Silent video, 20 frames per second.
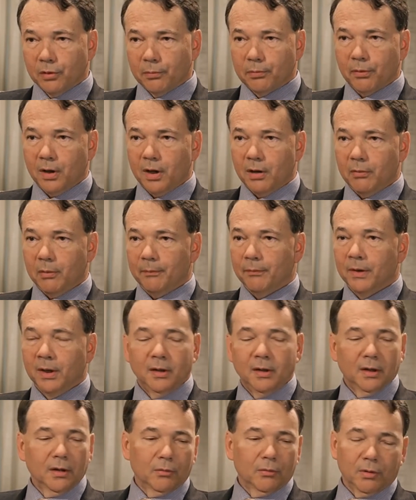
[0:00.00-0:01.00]
problem.
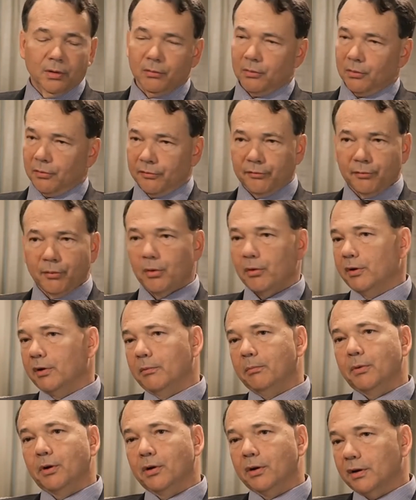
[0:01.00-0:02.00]
We were throwing the
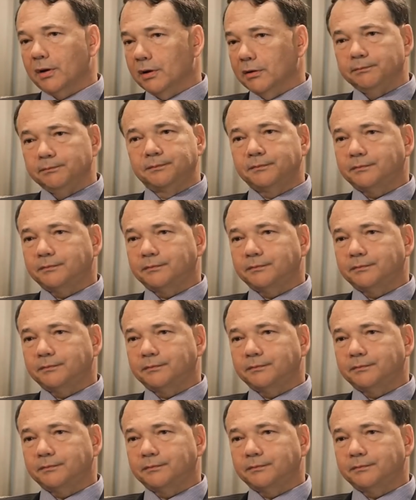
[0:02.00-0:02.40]
book at